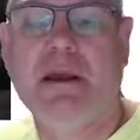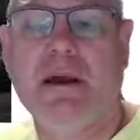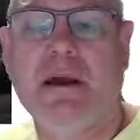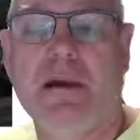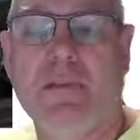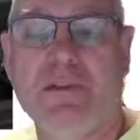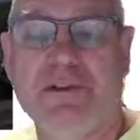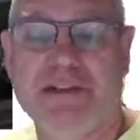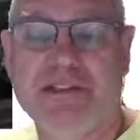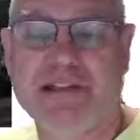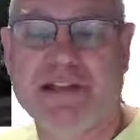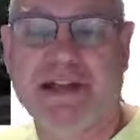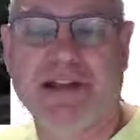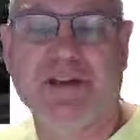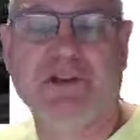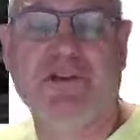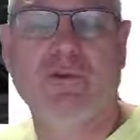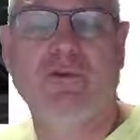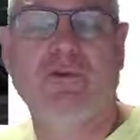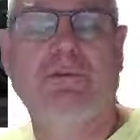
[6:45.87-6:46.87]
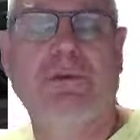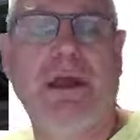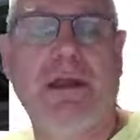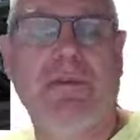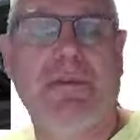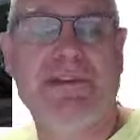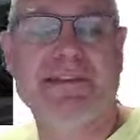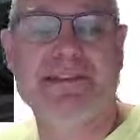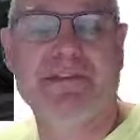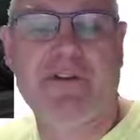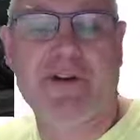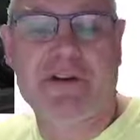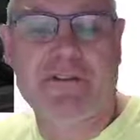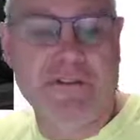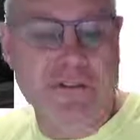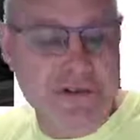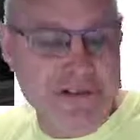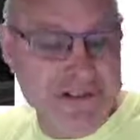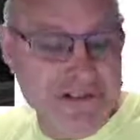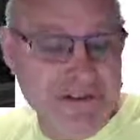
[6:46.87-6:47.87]
which is kind of cool. This is the very
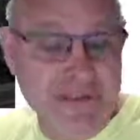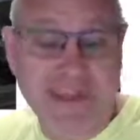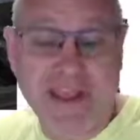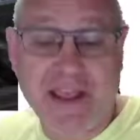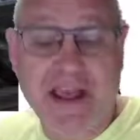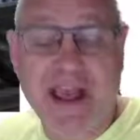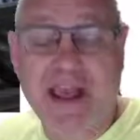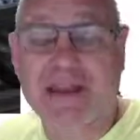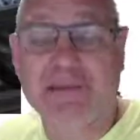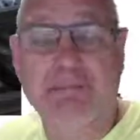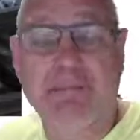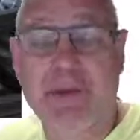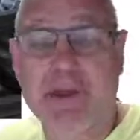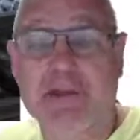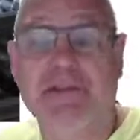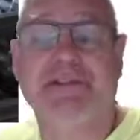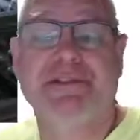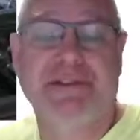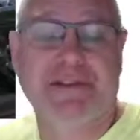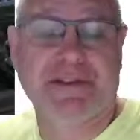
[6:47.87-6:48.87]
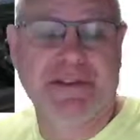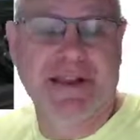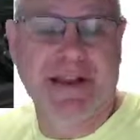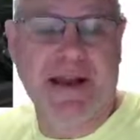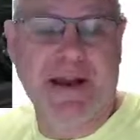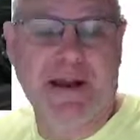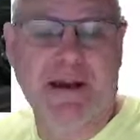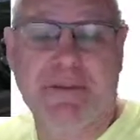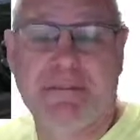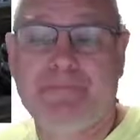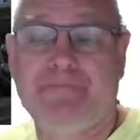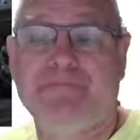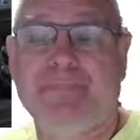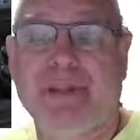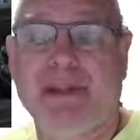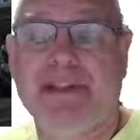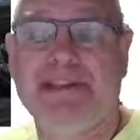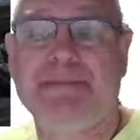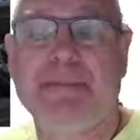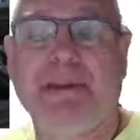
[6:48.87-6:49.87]
first thing I built.
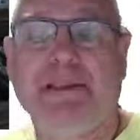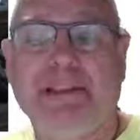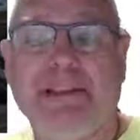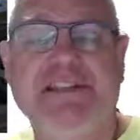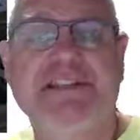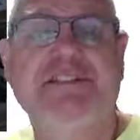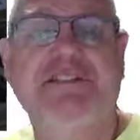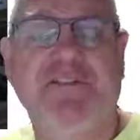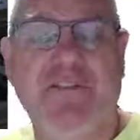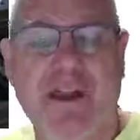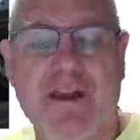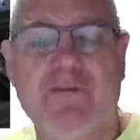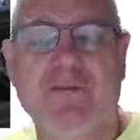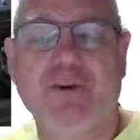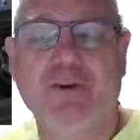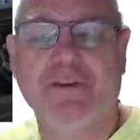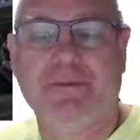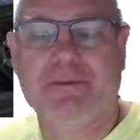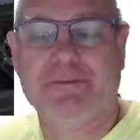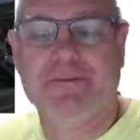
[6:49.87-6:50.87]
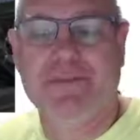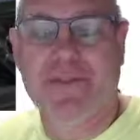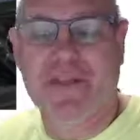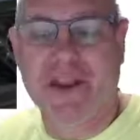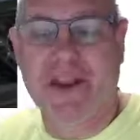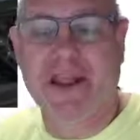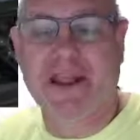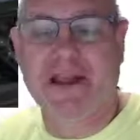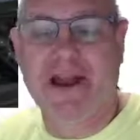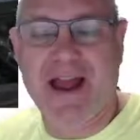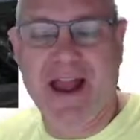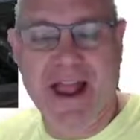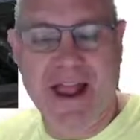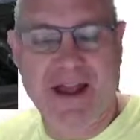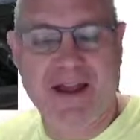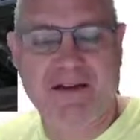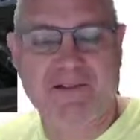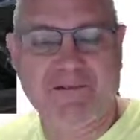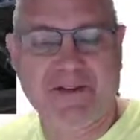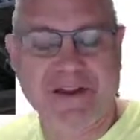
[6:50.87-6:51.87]
It's my least favorite thing I
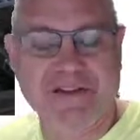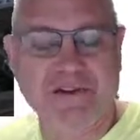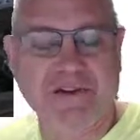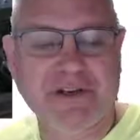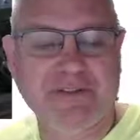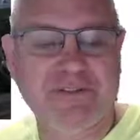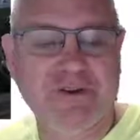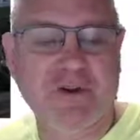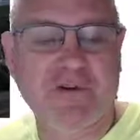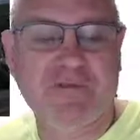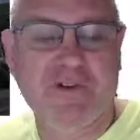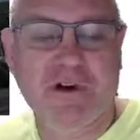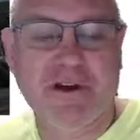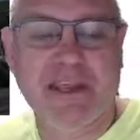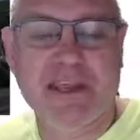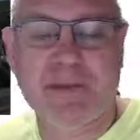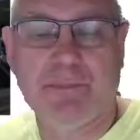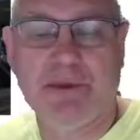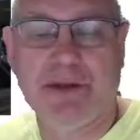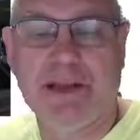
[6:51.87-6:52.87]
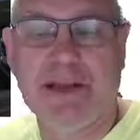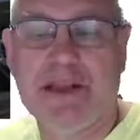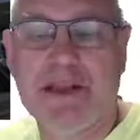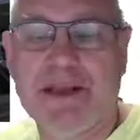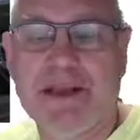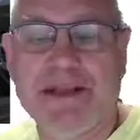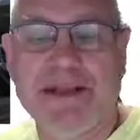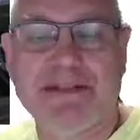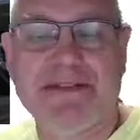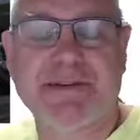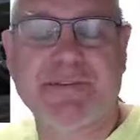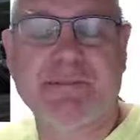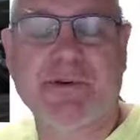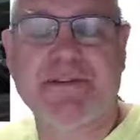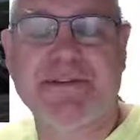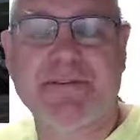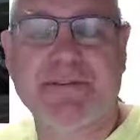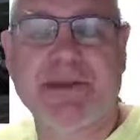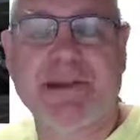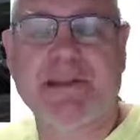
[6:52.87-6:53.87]
have. I don't even know if I'll keep it. It's
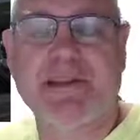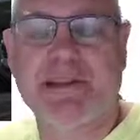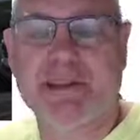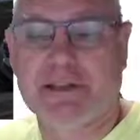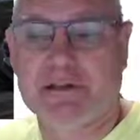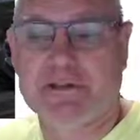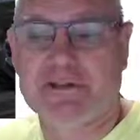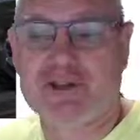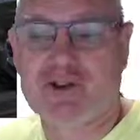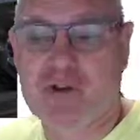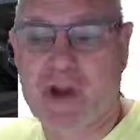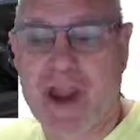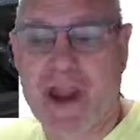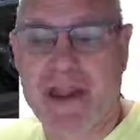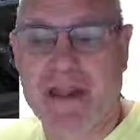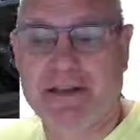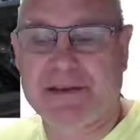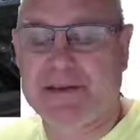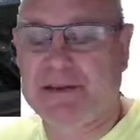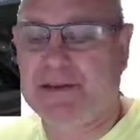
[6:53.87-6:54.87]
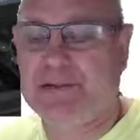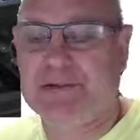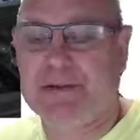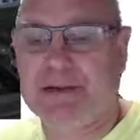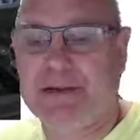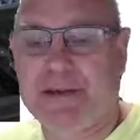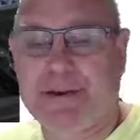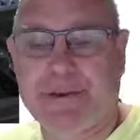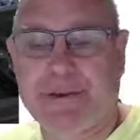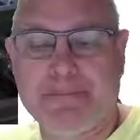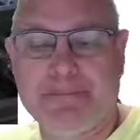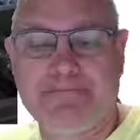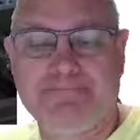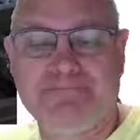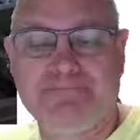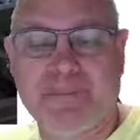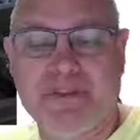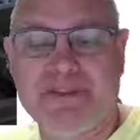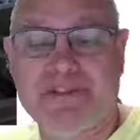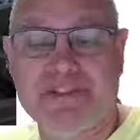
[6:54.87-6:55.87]
supposed to be a little train
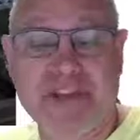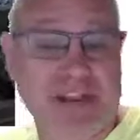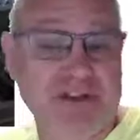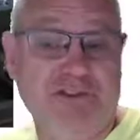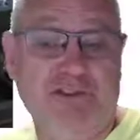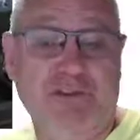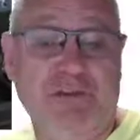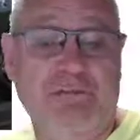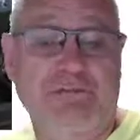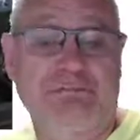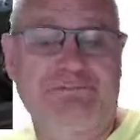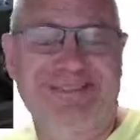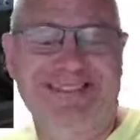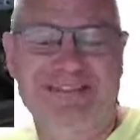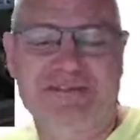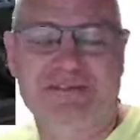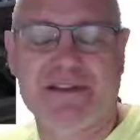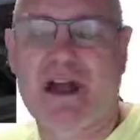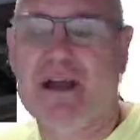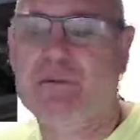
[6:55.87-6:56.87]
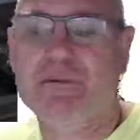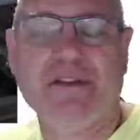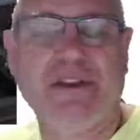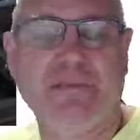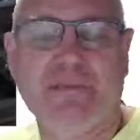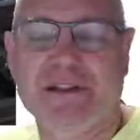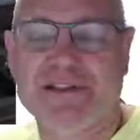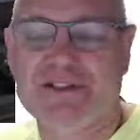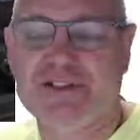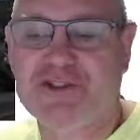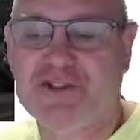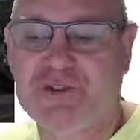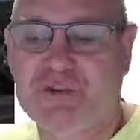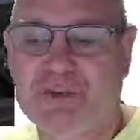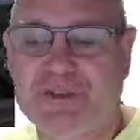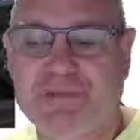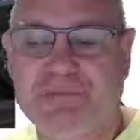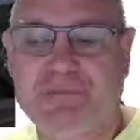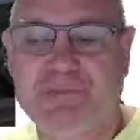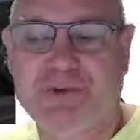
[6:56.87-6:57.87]
station. Not really much to
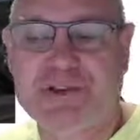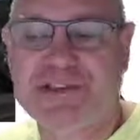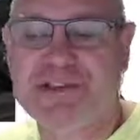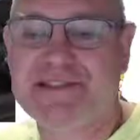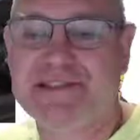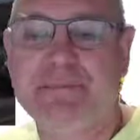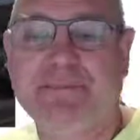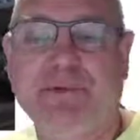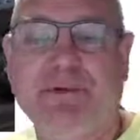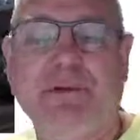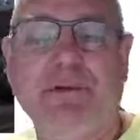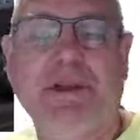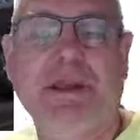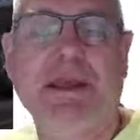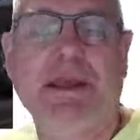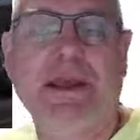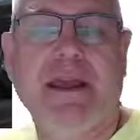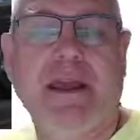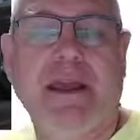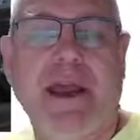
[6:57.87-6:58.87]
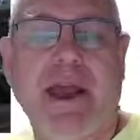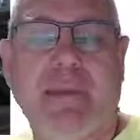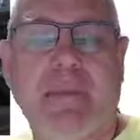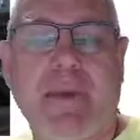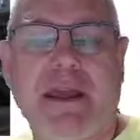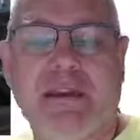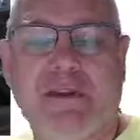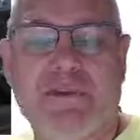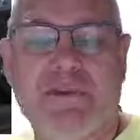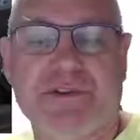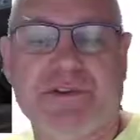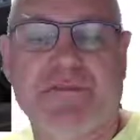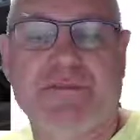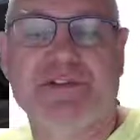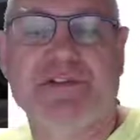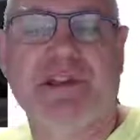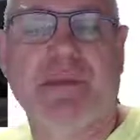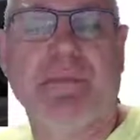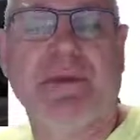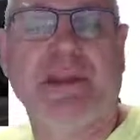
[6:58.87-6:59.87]
it, pretty simple. I may use it for
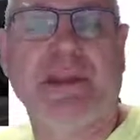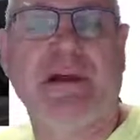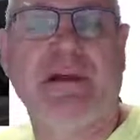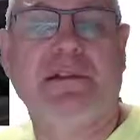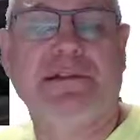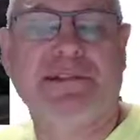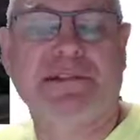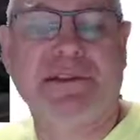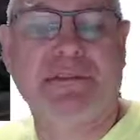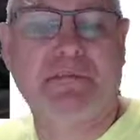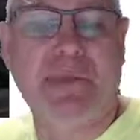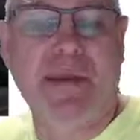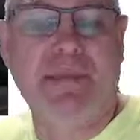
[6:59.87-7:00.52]
something else. Maybe